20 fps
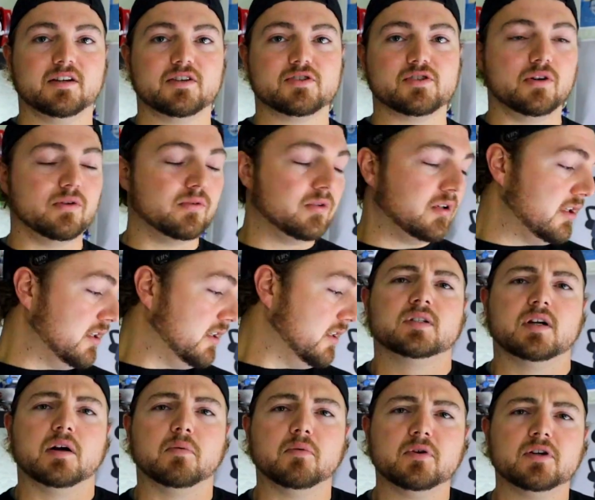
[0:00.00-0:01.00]
So
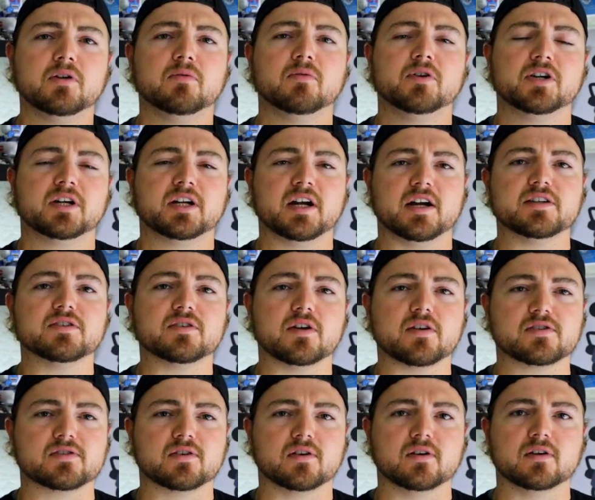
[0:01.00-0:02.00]
I want to know what your guys'
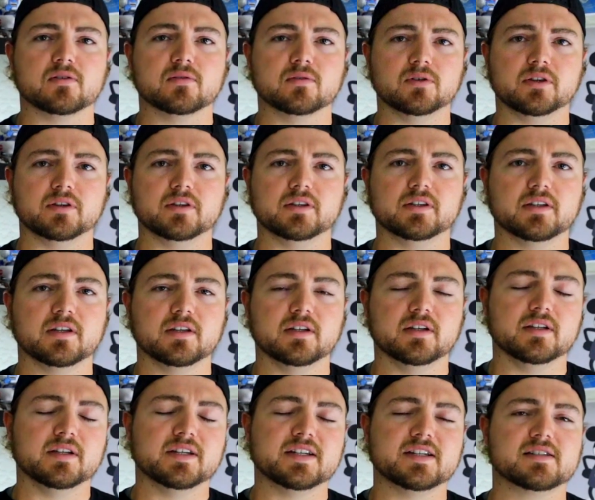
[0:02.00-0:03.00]
thoughts are on
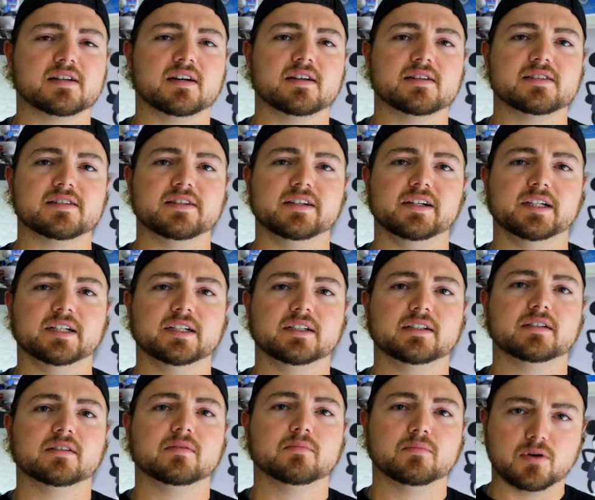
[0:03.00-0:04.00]
the Nissan Z
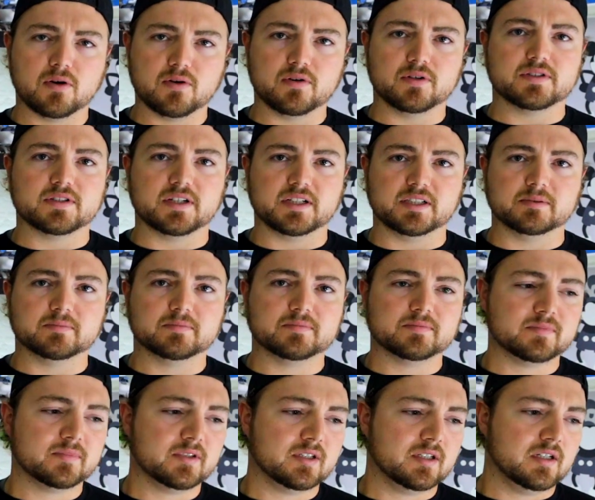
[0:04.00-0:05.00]
prototype.
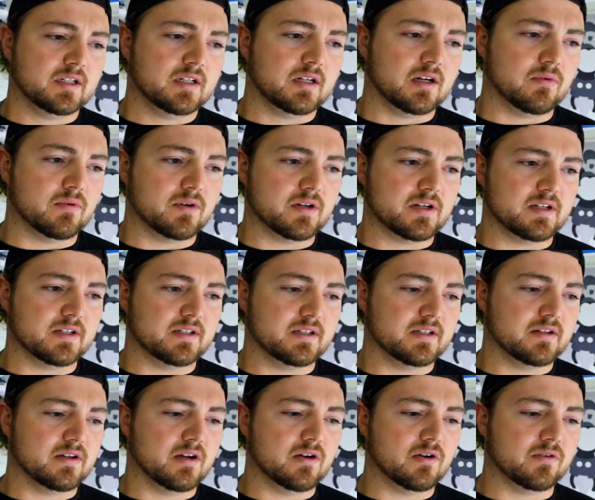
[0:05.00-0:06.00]
I want
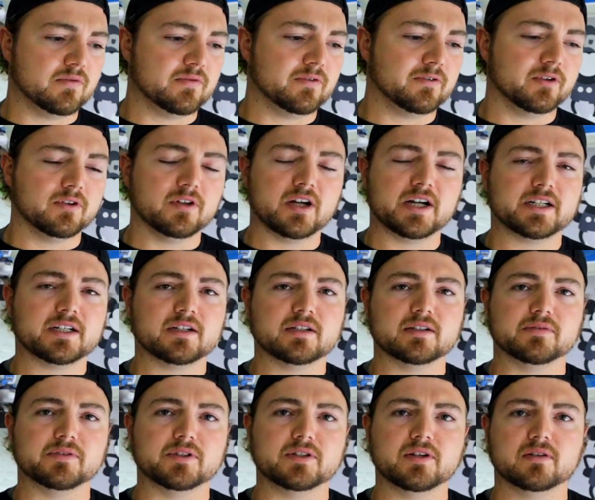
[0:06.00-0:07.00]
to know if you like it,
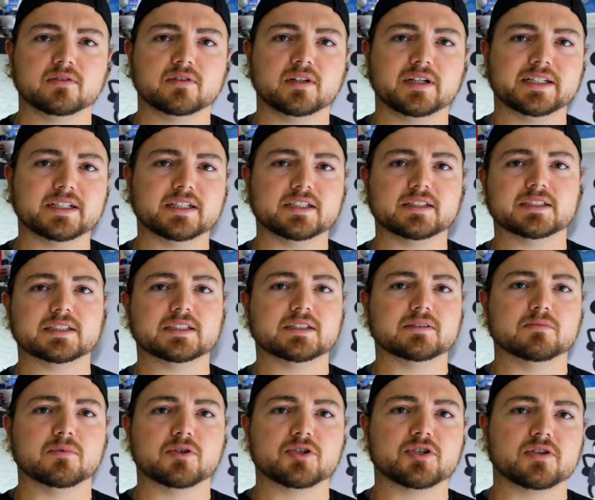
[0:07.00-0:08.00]
if you don't like it,
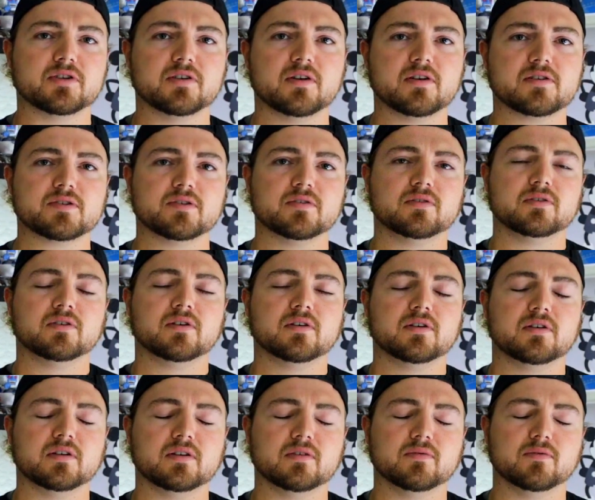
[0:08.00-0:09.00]
what your thoughts on it
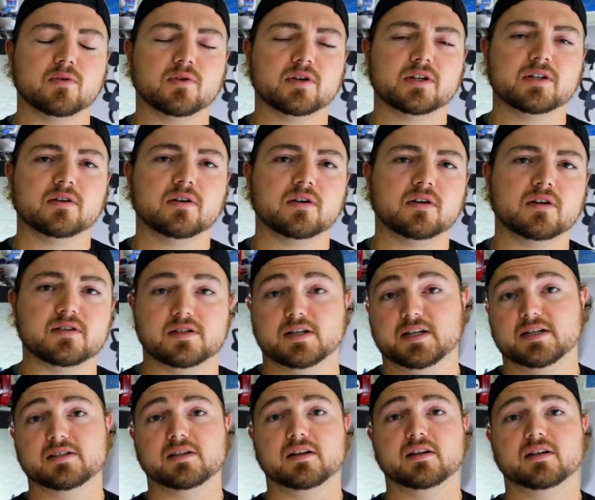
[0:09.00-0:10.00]
are.
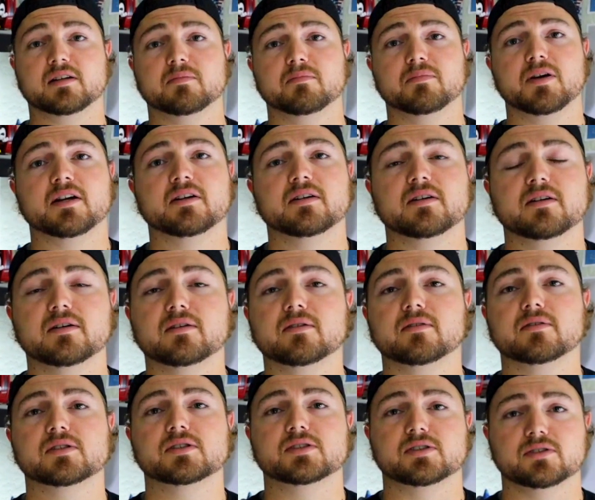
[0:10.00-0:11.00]
Is it a
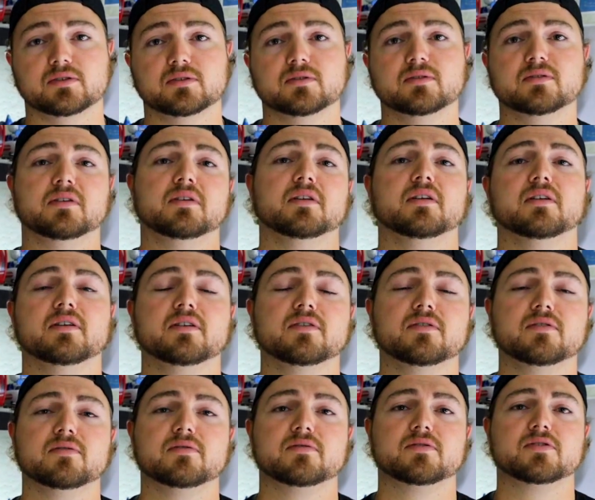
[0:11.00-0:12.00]
competitor to the
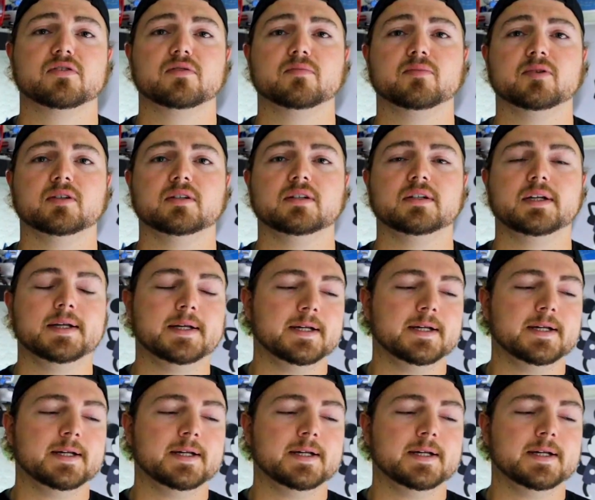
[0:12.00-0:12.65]
new Supra?